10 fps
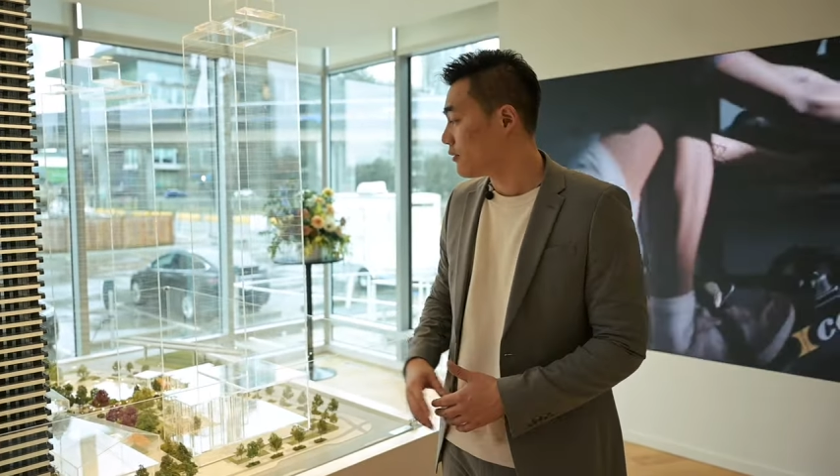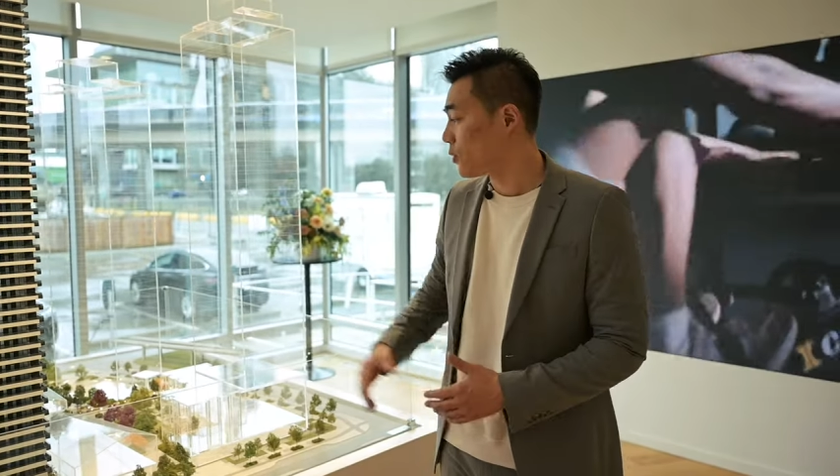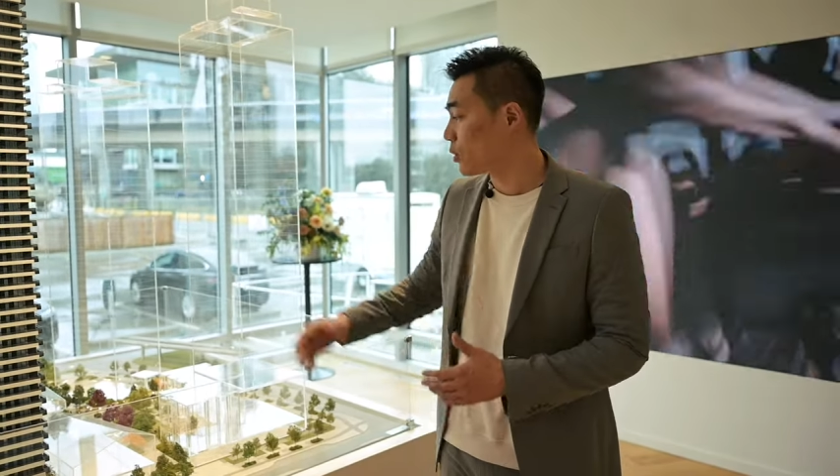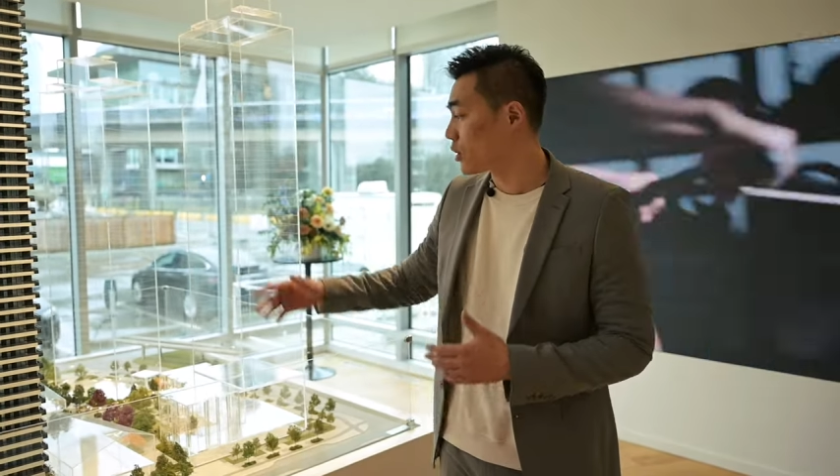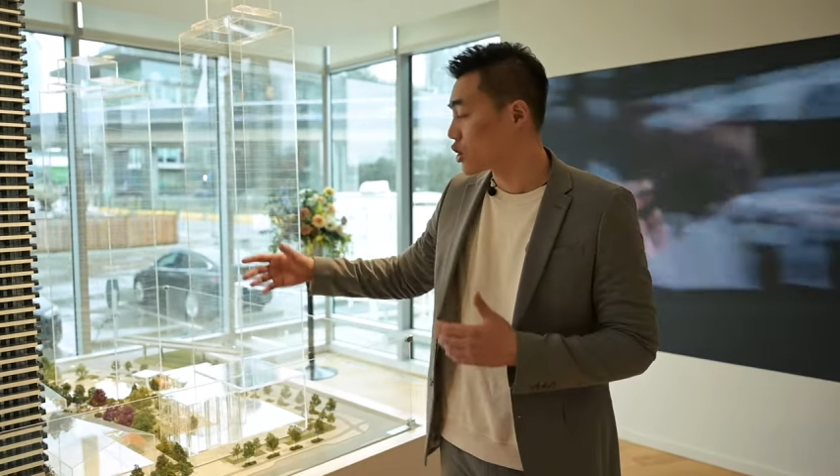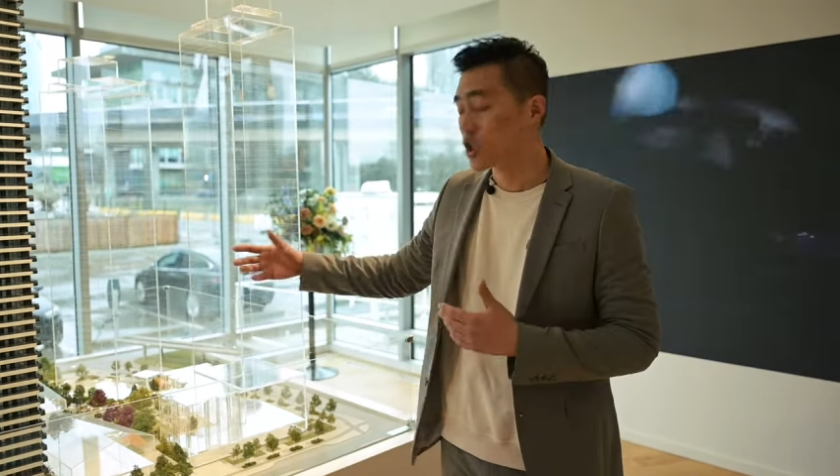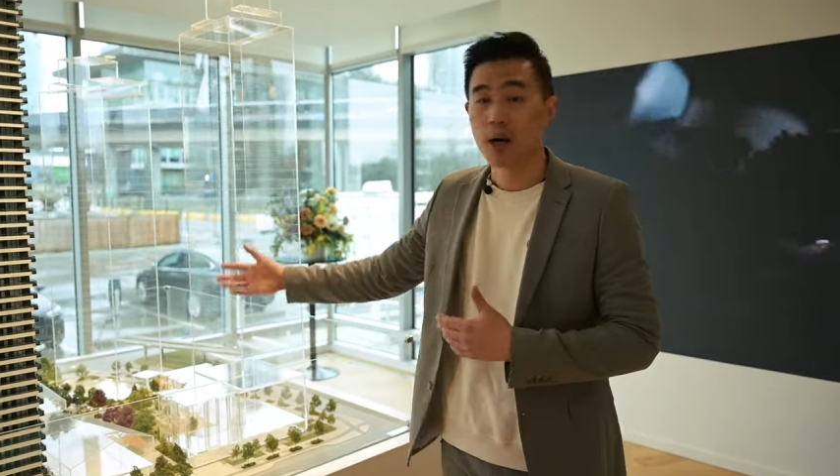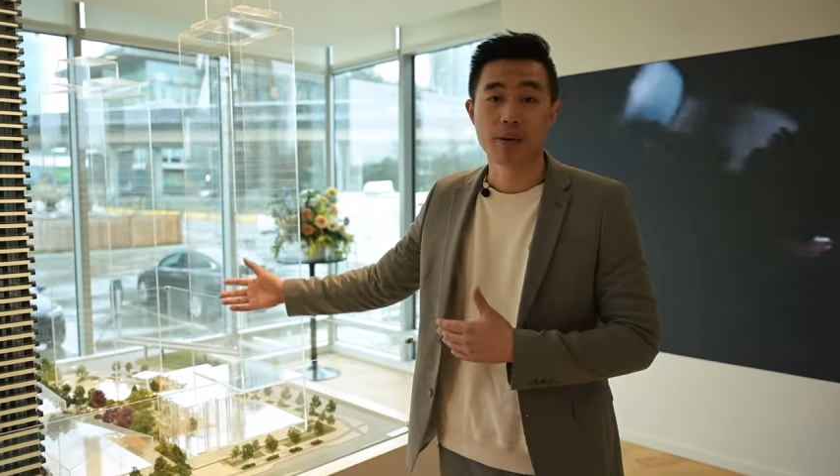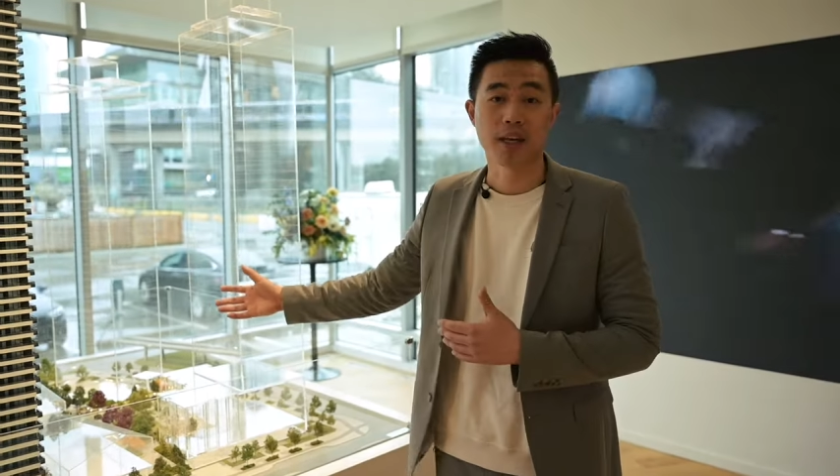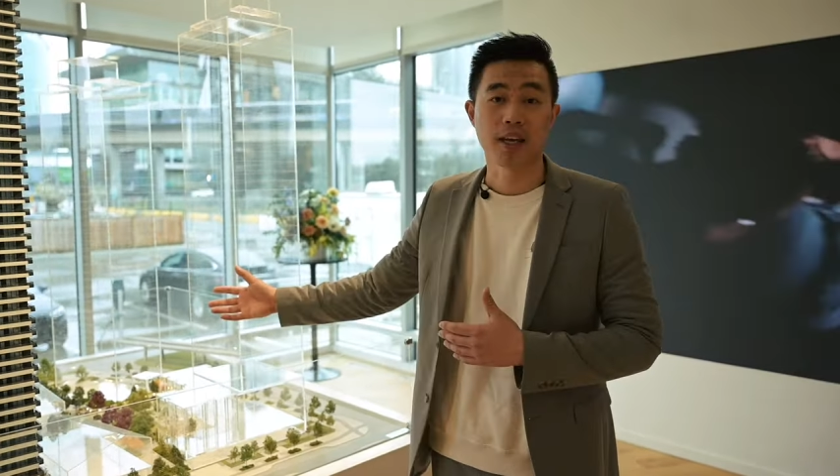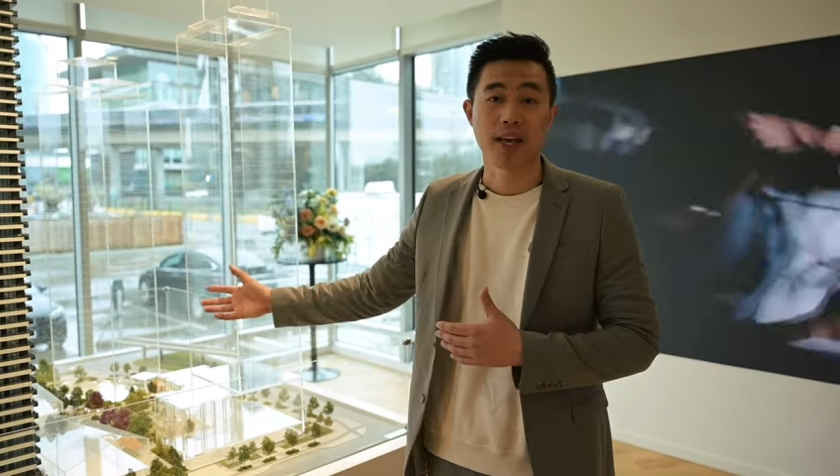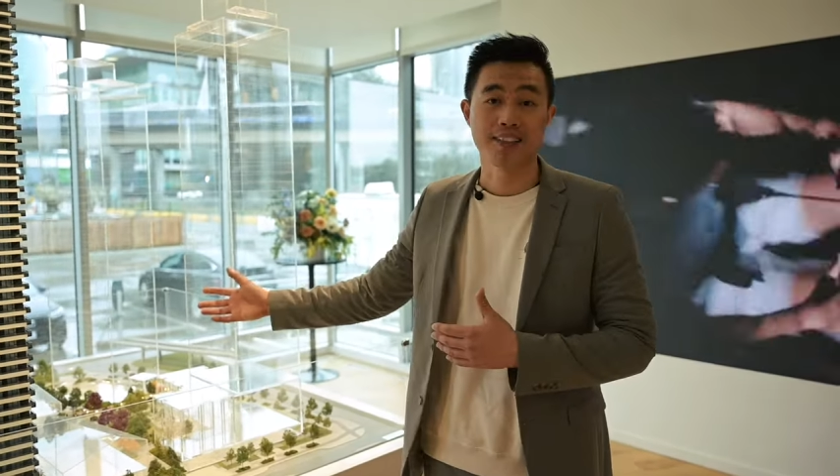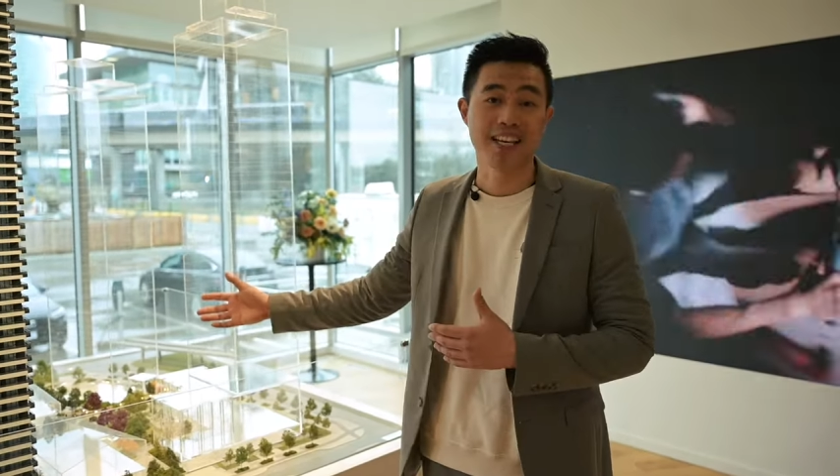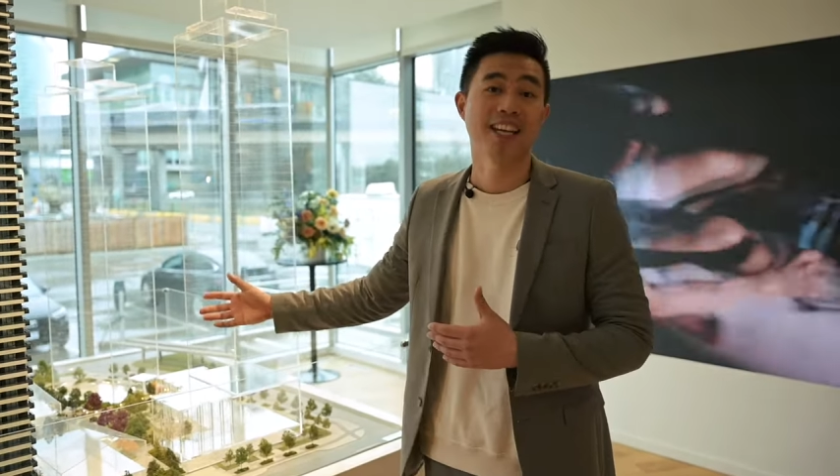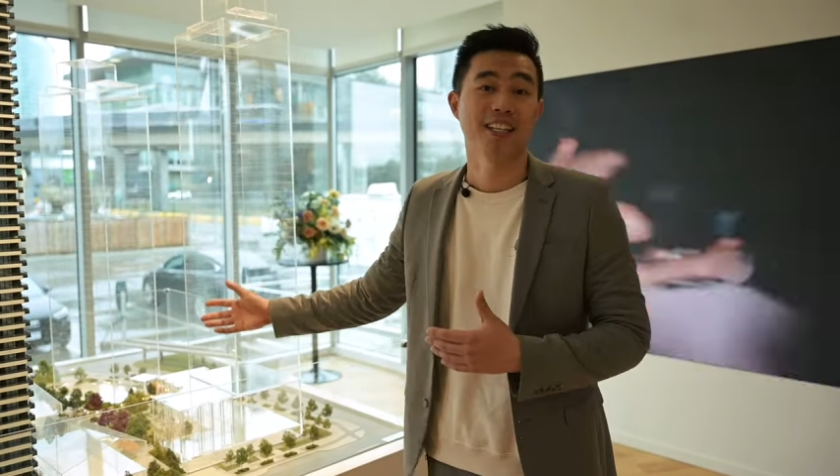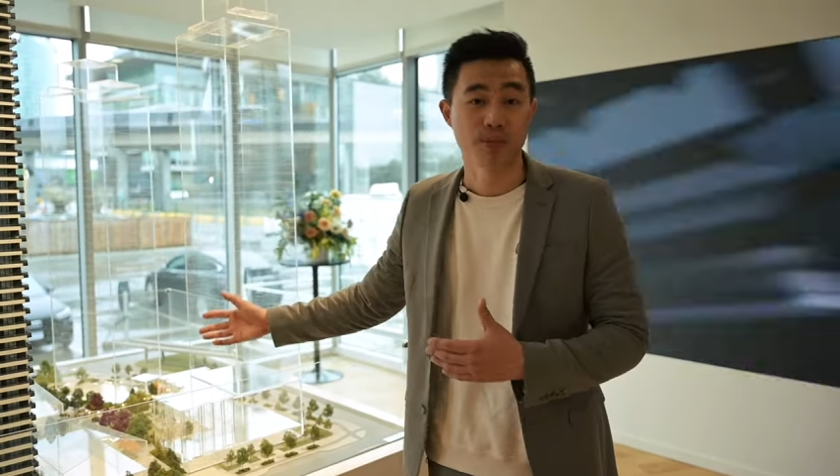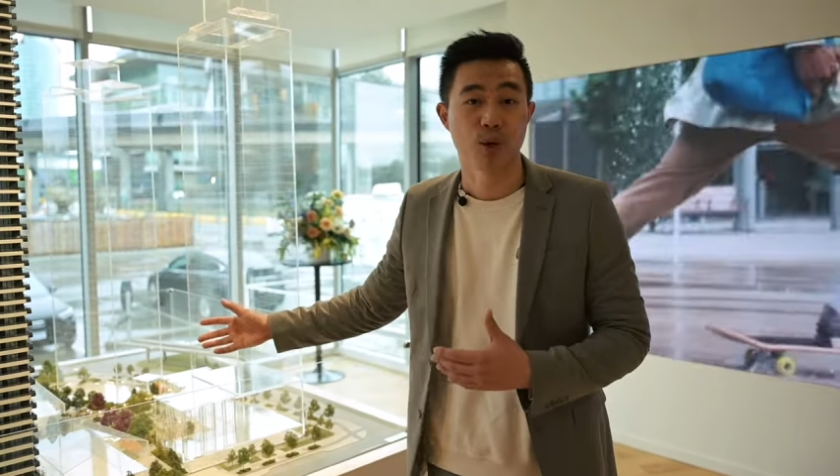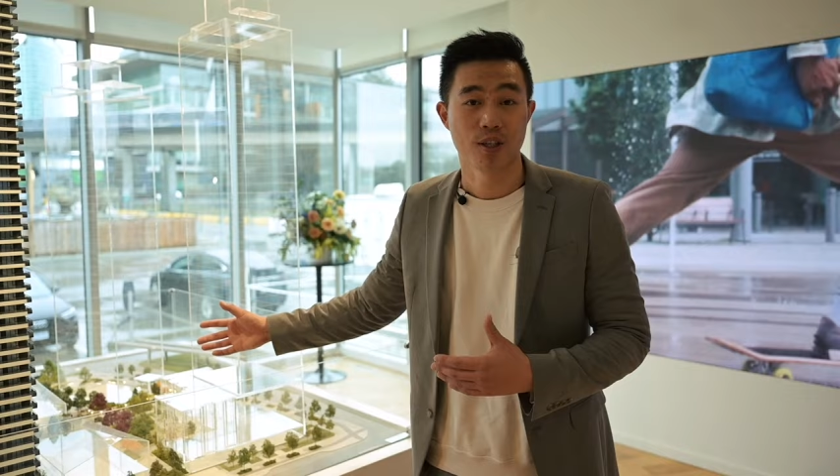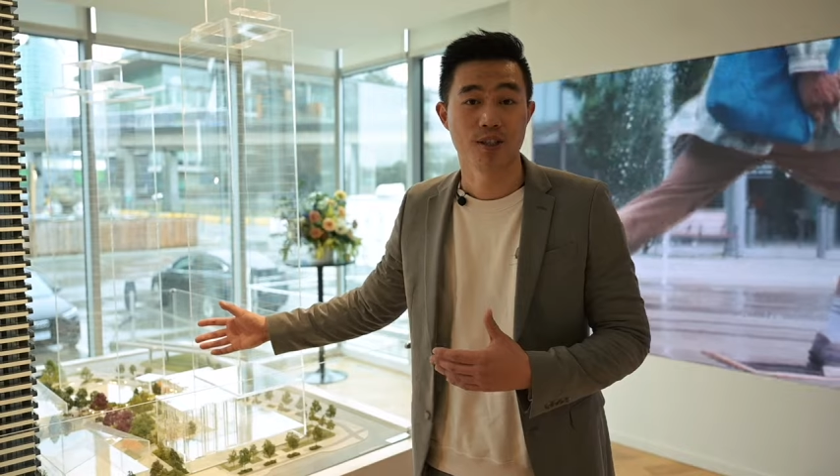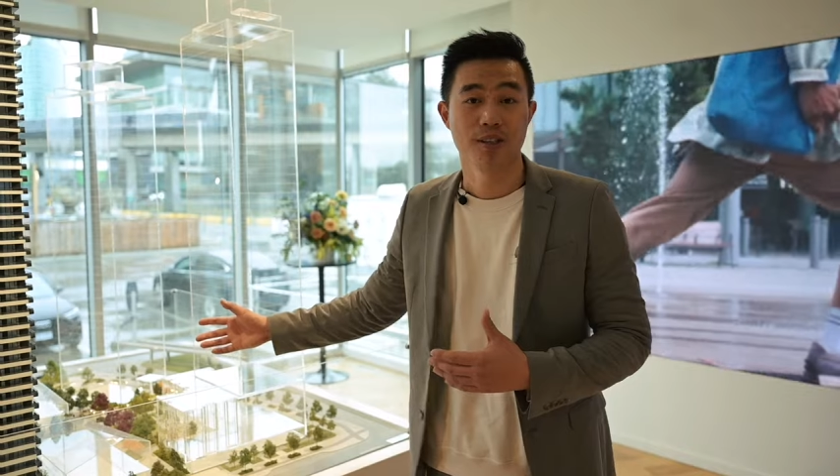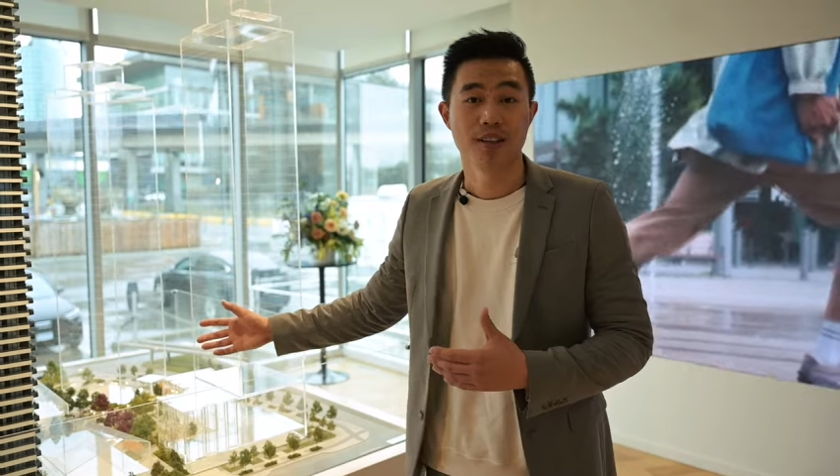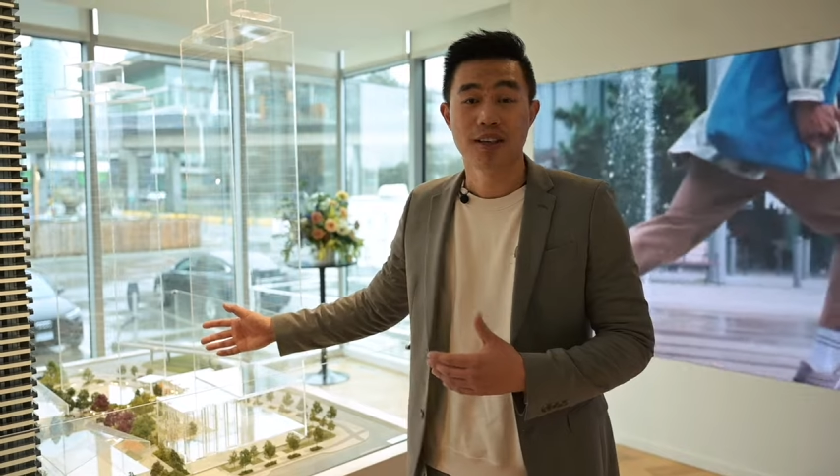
for shopping and dining experience.